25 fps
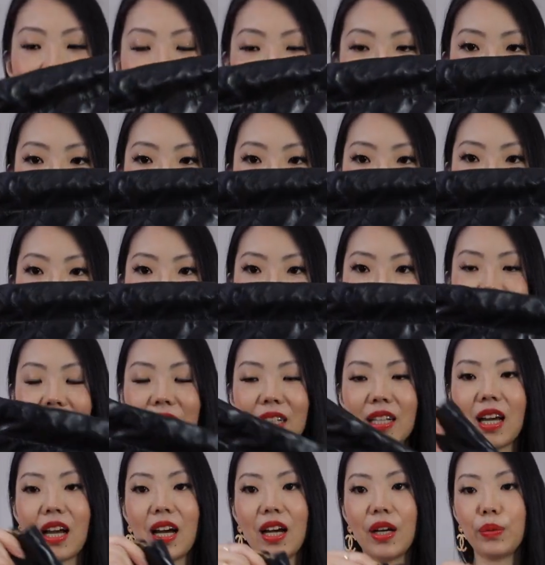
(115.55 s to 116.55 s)
and
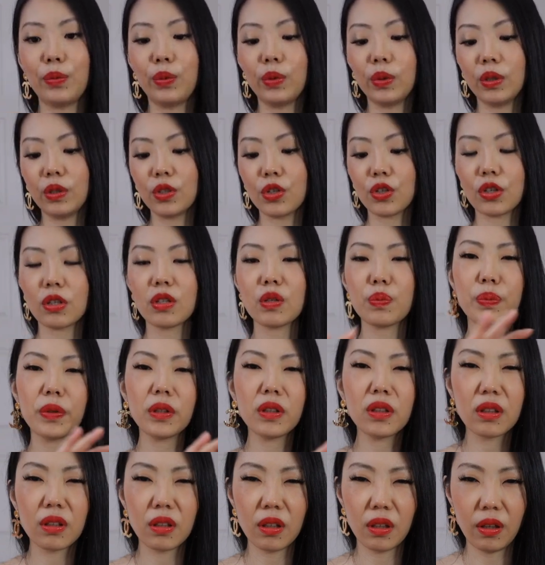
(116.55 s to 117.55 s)
I will just
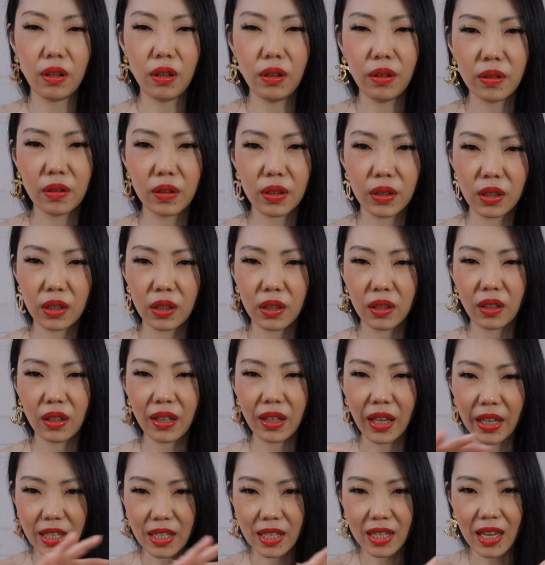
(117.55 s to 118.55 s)
put the
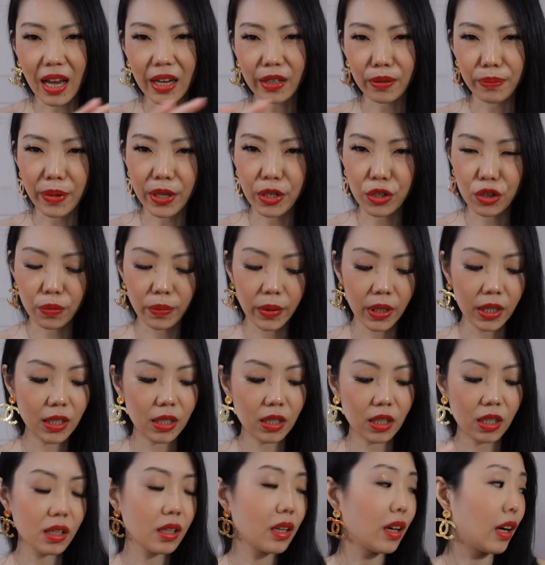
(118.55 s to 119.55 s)
exact
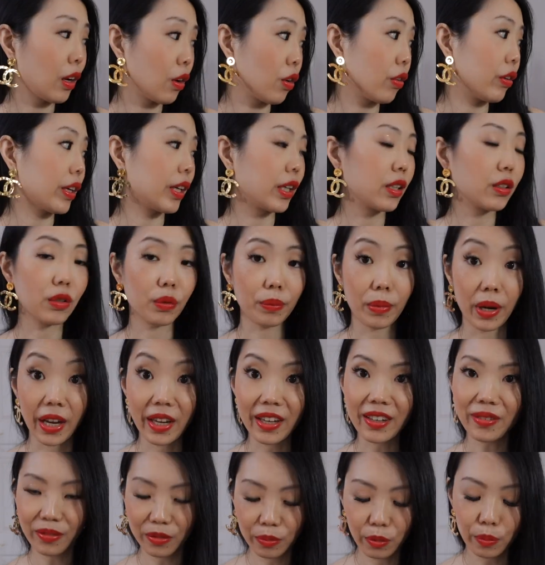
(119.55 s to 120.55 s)
measurement according to
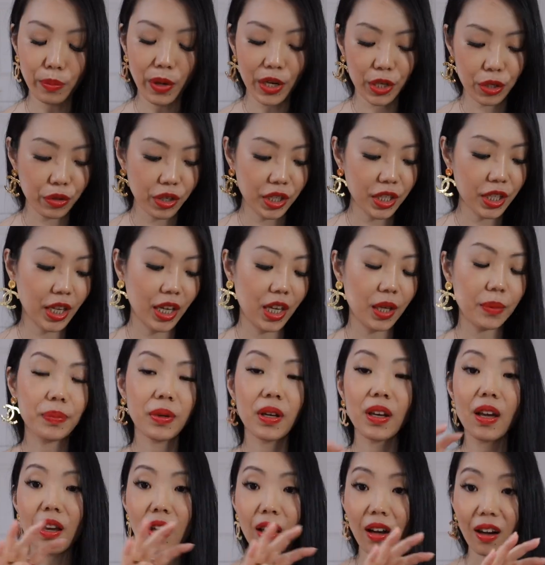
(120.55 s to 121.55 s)
my measuring tape
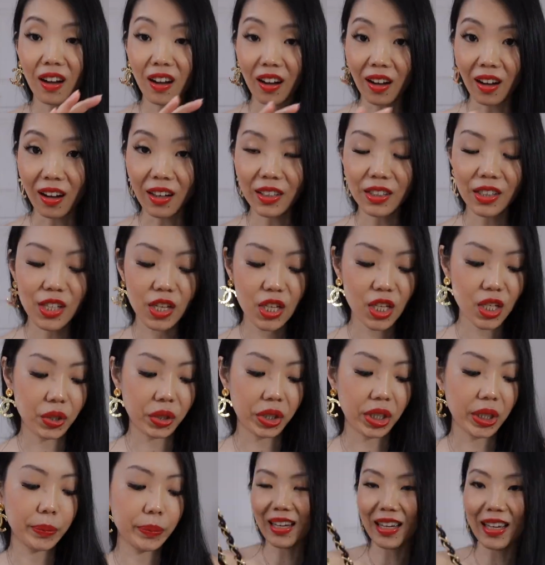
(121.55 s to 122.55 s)
on the
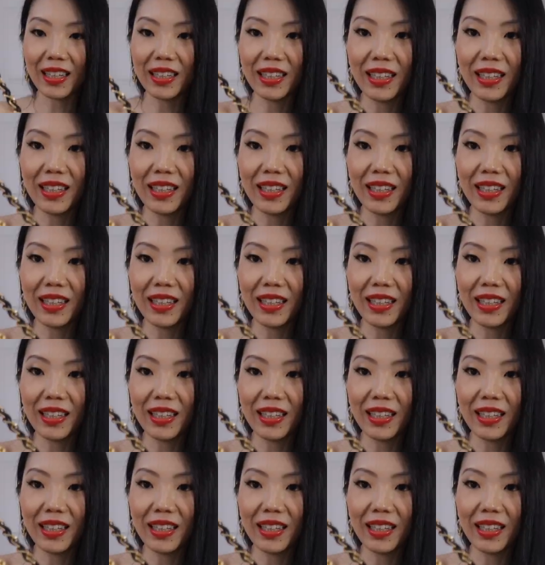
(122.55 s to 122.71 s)
screen. I